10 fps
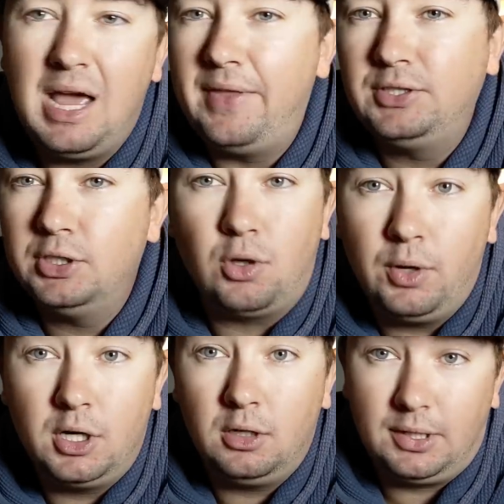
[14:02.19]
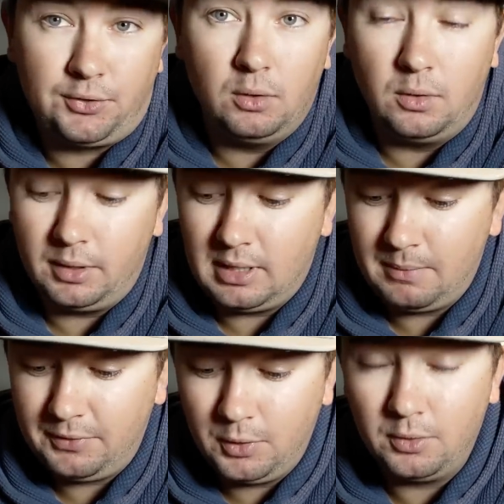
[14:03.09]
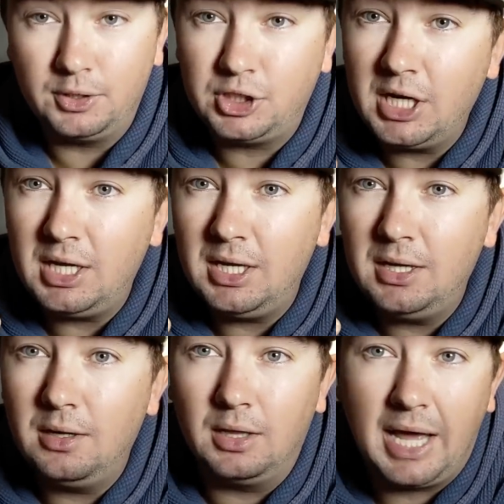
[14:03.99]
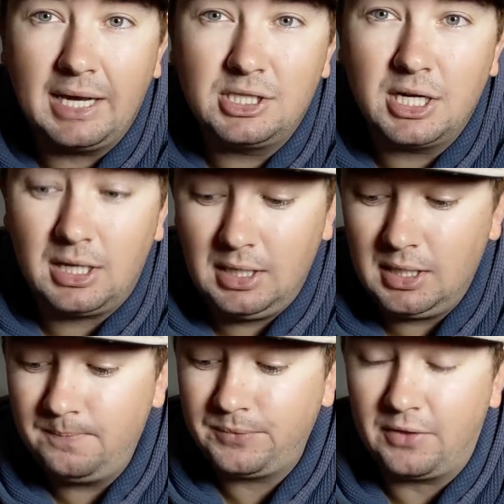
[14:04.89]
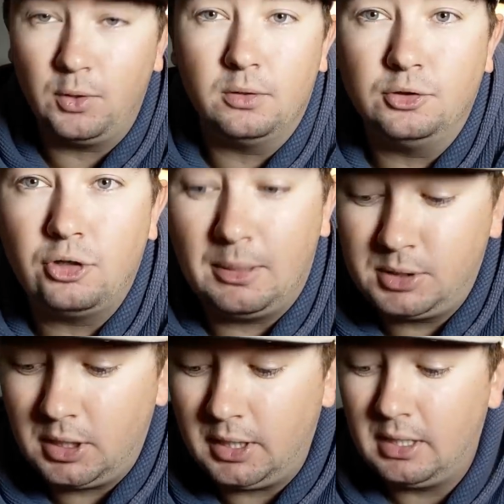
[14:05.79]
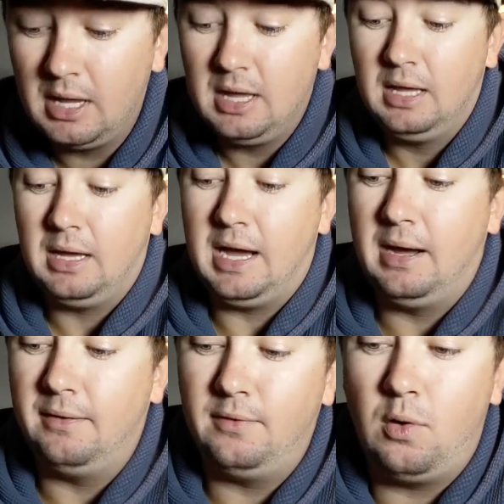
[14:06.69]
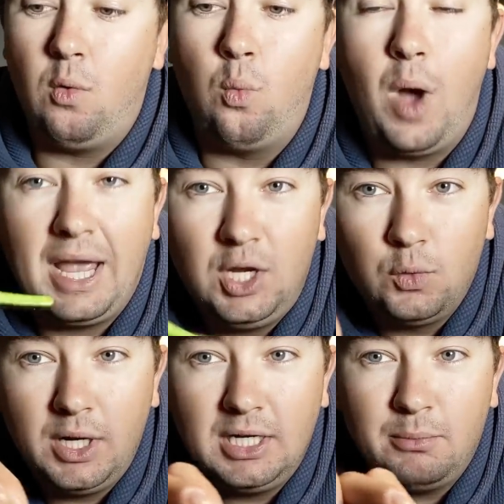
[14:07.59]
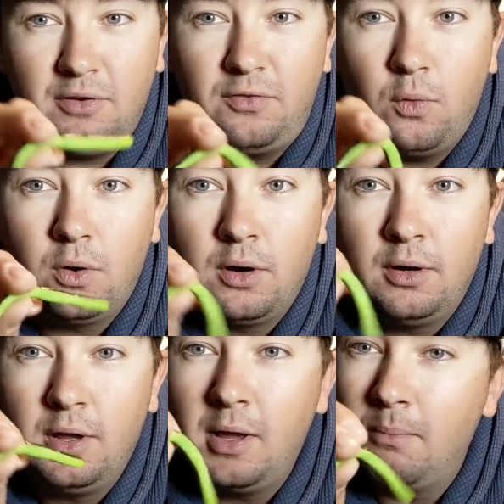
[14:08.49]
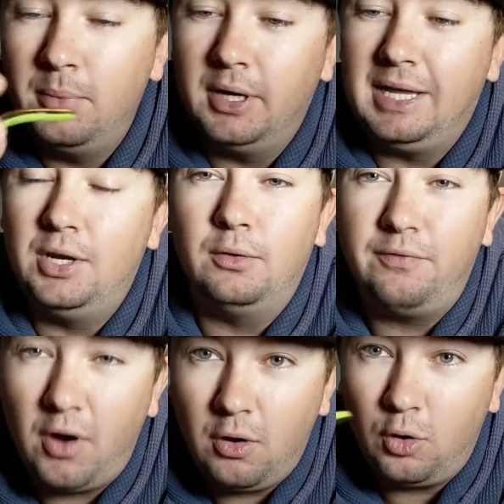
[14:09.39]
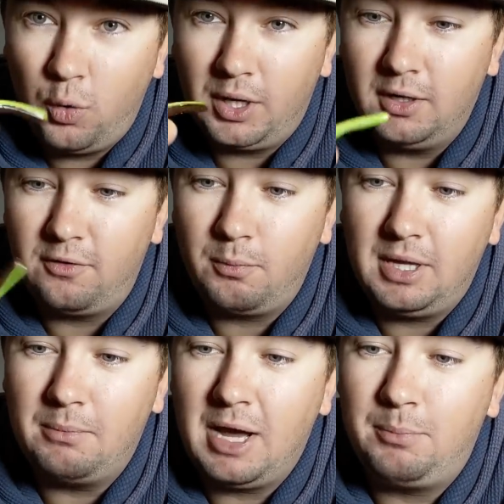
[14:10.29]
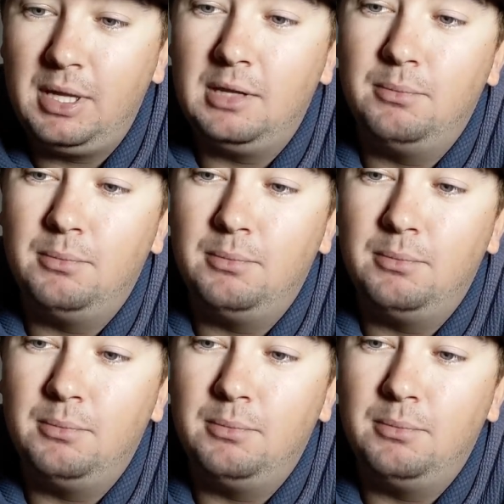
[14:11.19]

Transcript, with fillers: And that's just the only color I throw on it. I mean, I throw it on a shaky head, a light shaky head. I throw it on a drop shot. I wacky rigged it before, but it don't fall quick enough for me in my opinion.